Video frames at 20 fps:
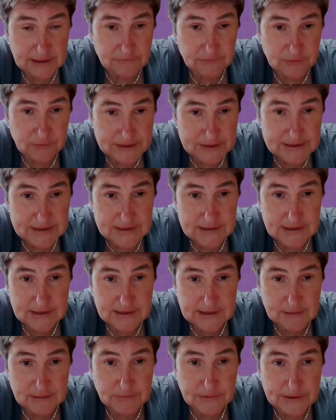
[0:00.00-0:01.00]
governments
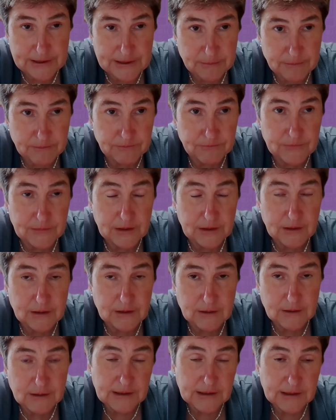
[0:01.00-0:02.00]
that help them
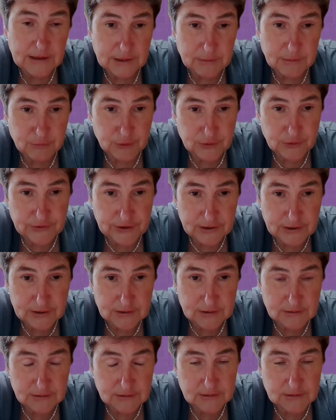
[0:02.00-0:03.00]
uh, improve
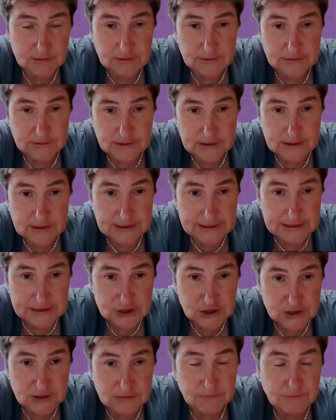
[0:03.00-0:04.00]
their their
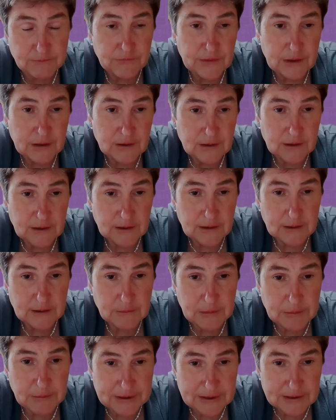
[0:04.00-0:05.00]
collection
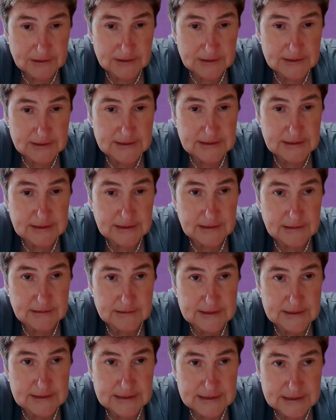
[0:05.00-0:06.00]
um, abilities
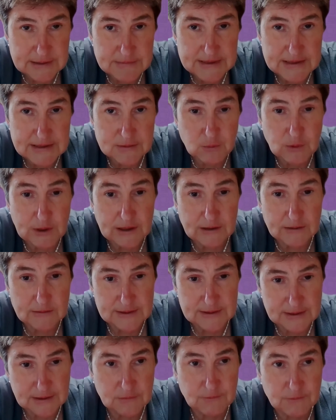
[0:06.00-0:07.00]
and systems as well.
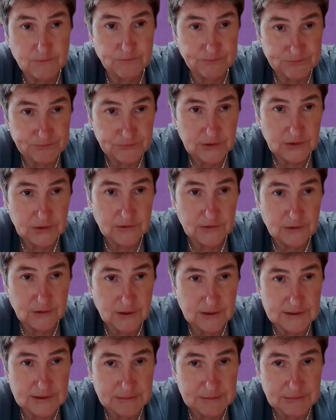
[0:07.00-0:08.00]
So those are
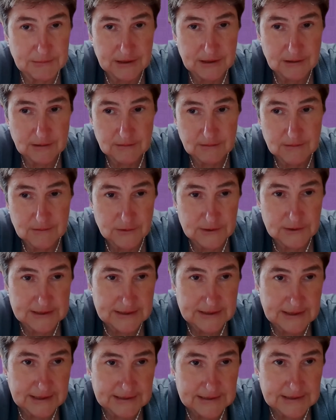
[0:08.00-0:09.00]
all some of the
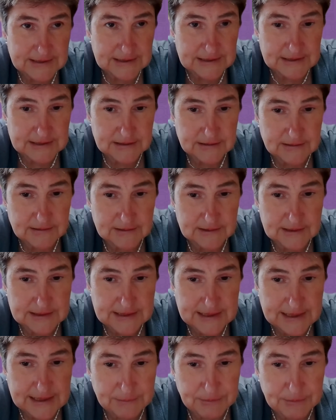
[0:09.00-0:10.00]
sorts of things that need to
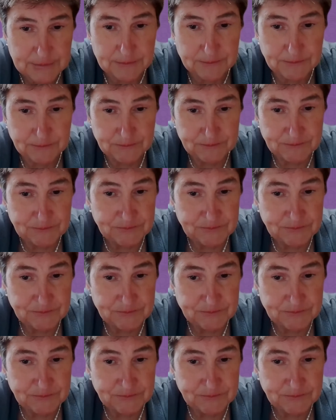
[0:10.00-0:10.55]
need to happen.